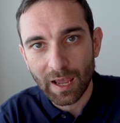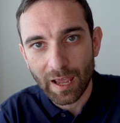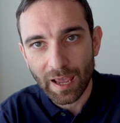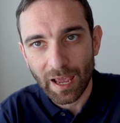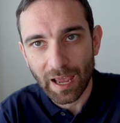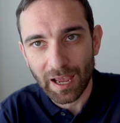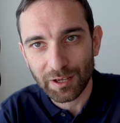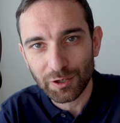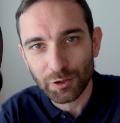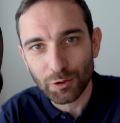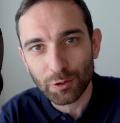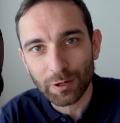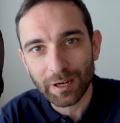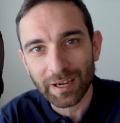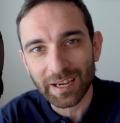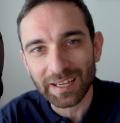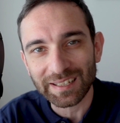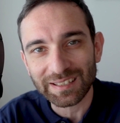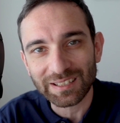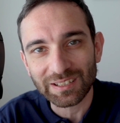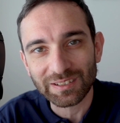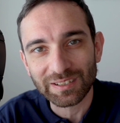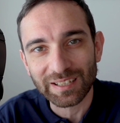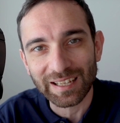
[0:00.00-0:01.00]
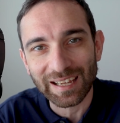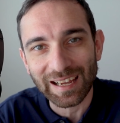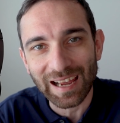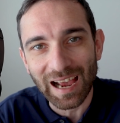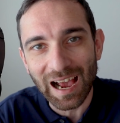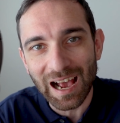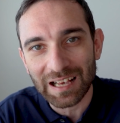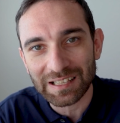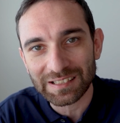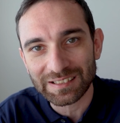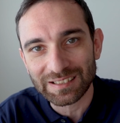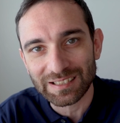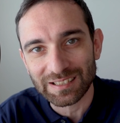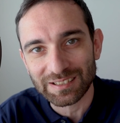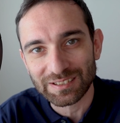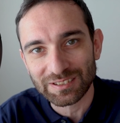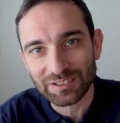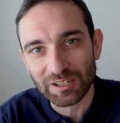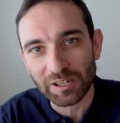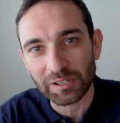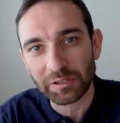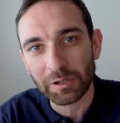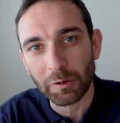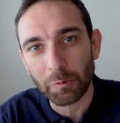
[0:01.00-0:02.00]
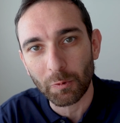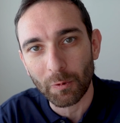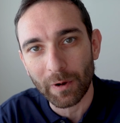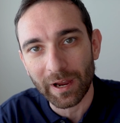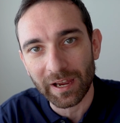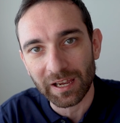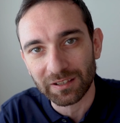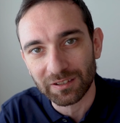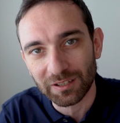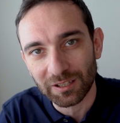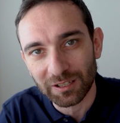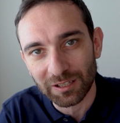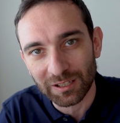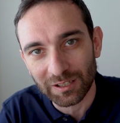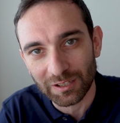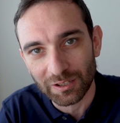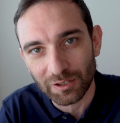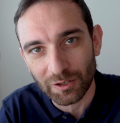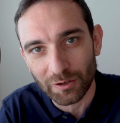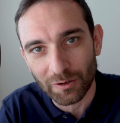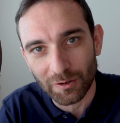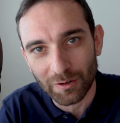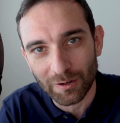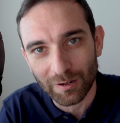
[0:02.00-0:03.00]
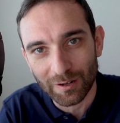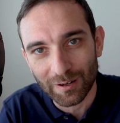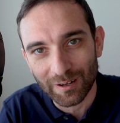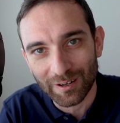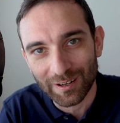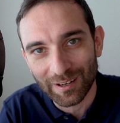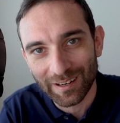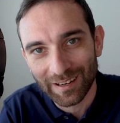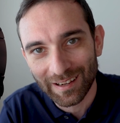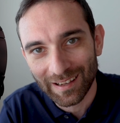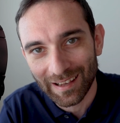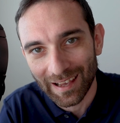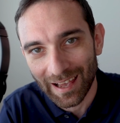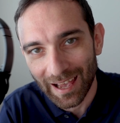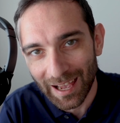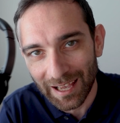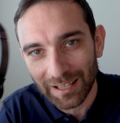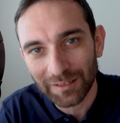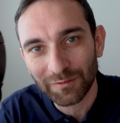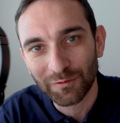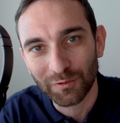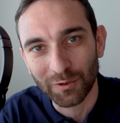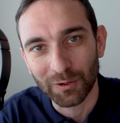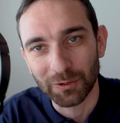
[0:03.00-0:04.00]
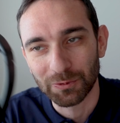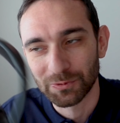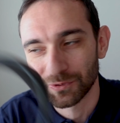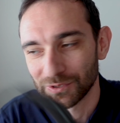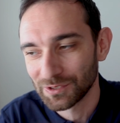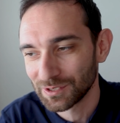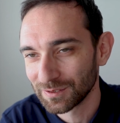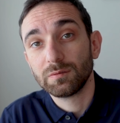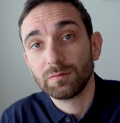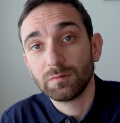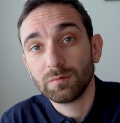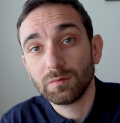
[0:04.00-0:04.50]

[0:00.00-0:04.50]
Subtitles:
and you get the answer straight away in your headphones.